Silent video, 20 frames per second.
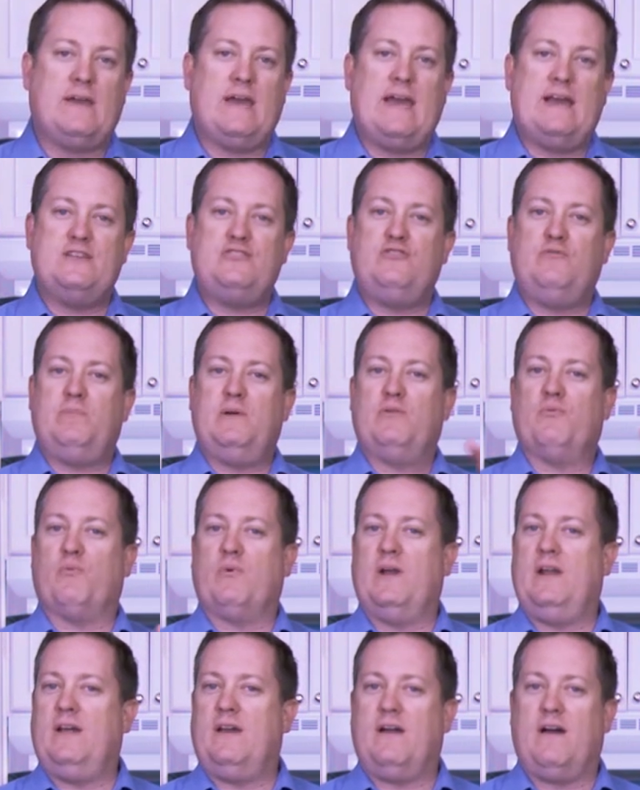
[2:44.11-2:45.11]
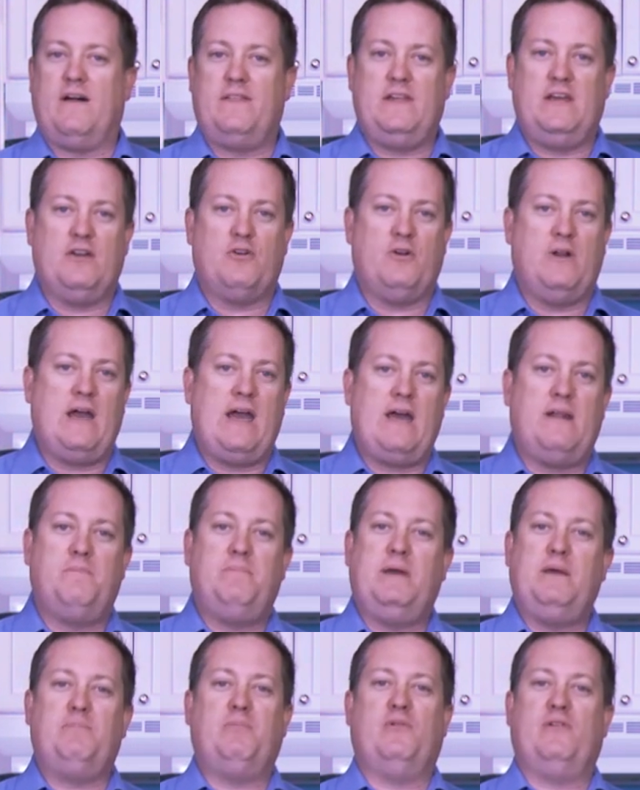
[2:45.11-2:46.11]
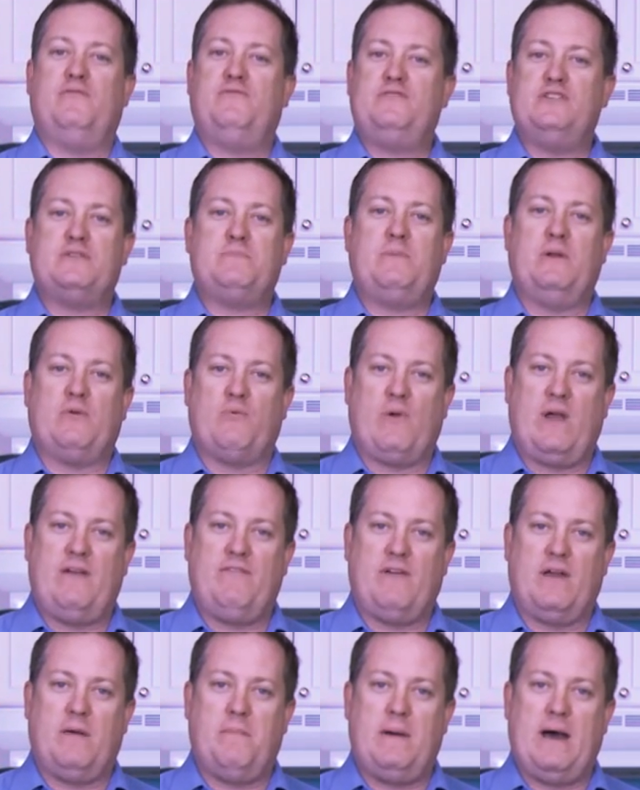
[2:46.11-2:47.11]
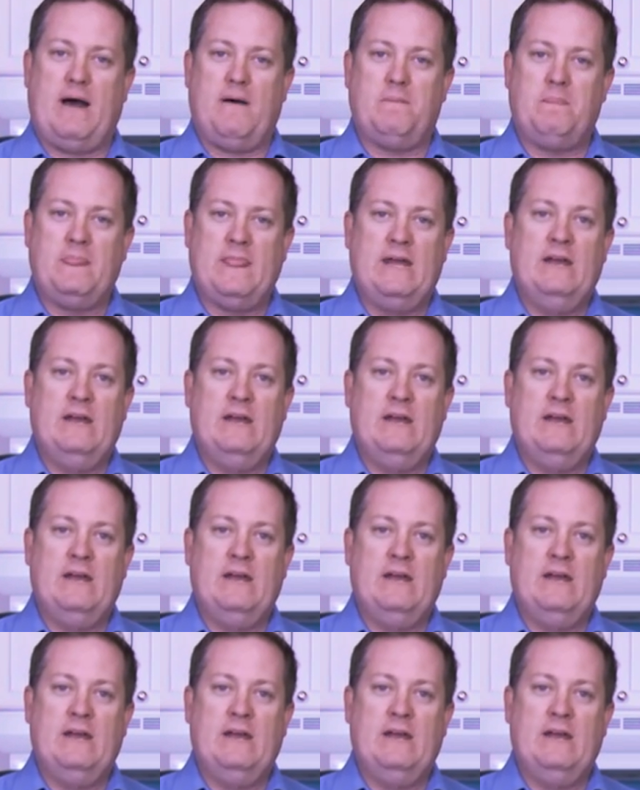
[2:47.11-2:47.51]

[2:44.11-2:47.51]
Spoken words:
as you've been reading on the internet and people have just been raving about,